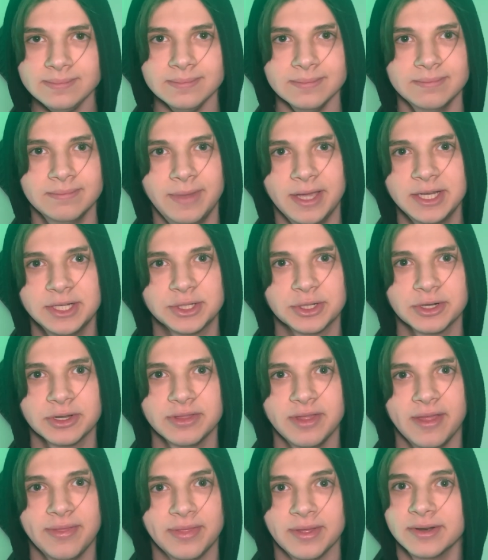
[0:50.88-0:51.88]
Make sure
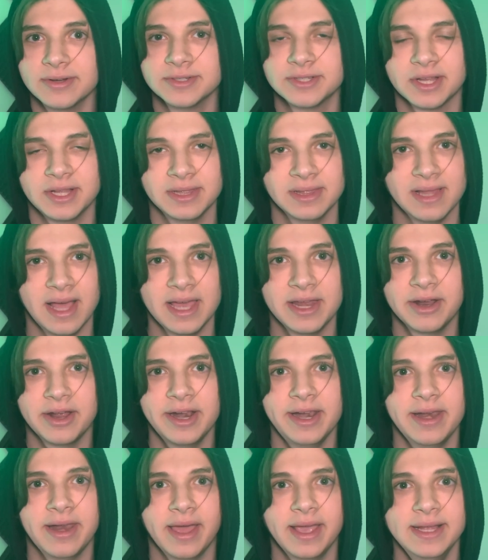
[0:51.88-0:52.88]
that there's a light on
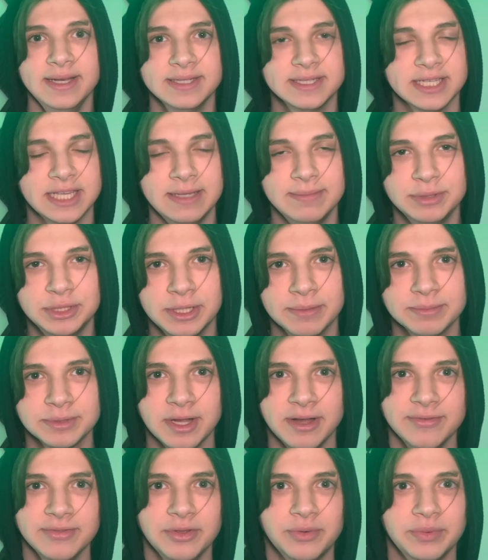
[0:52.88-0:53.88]
at night to keep ships
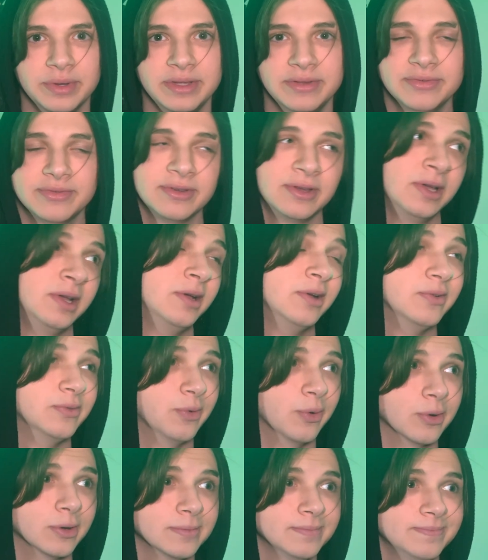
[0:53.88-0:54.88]
off the reef
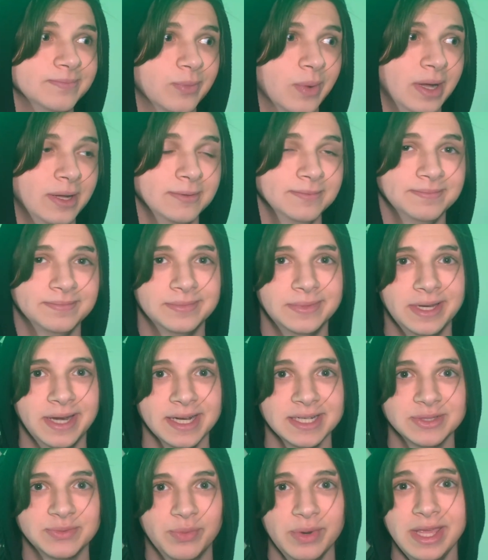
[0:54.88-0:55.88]
for, well, the
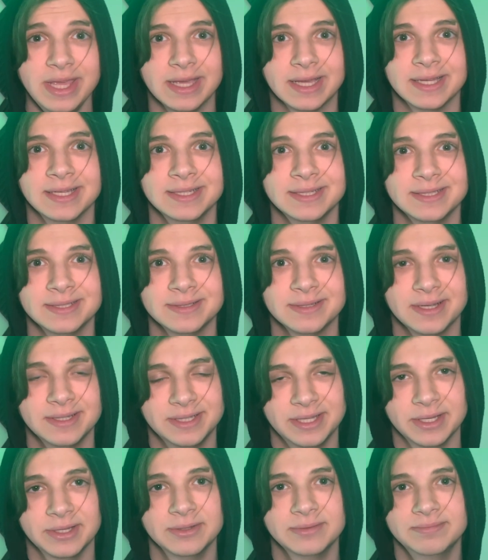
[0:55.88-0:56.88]
next week,
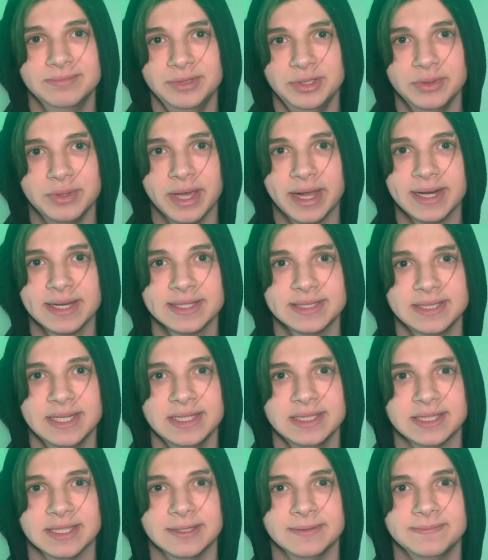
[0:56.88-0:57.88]
until you get an
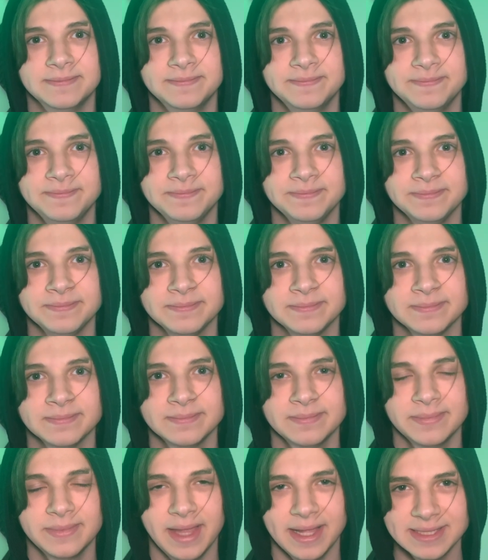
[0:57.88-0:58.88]
assistant.
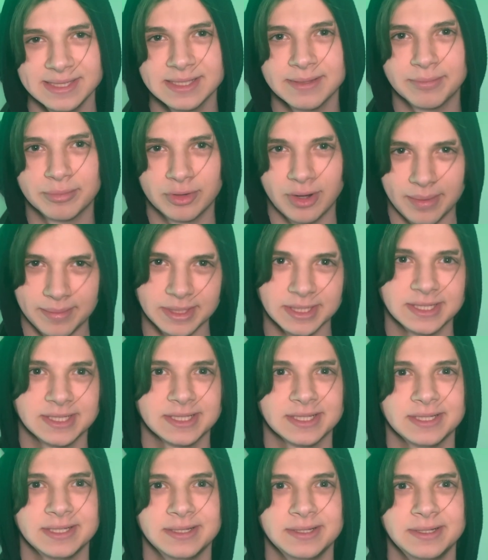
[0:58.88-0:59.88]
That's the
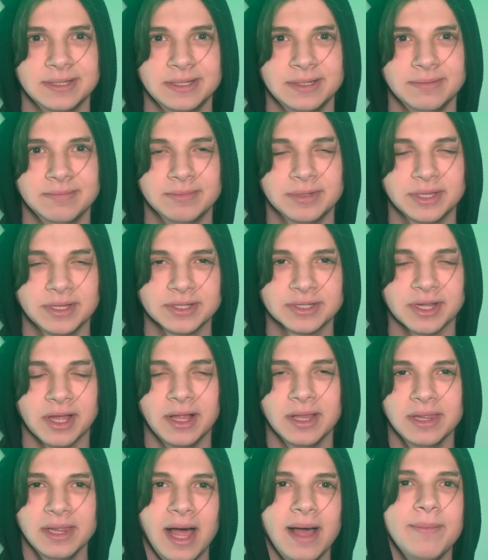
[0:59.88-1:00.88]
premise. But there's
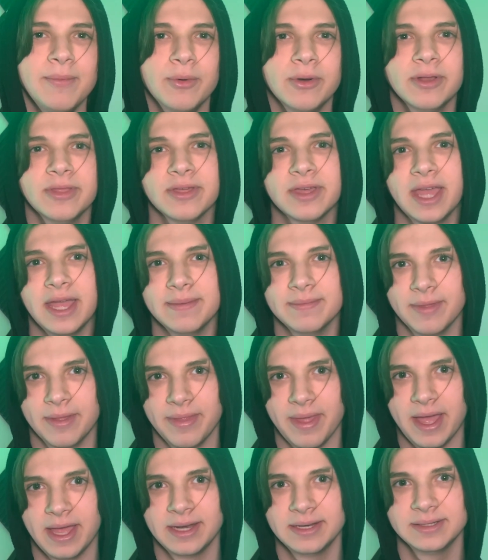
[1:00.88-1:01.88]
a lot more to the game than
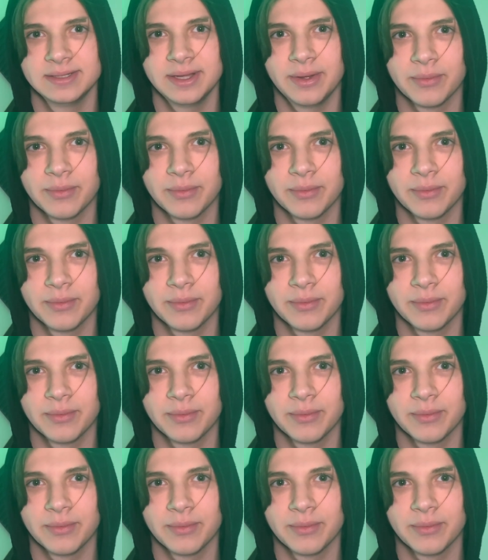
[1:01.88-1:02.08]
that.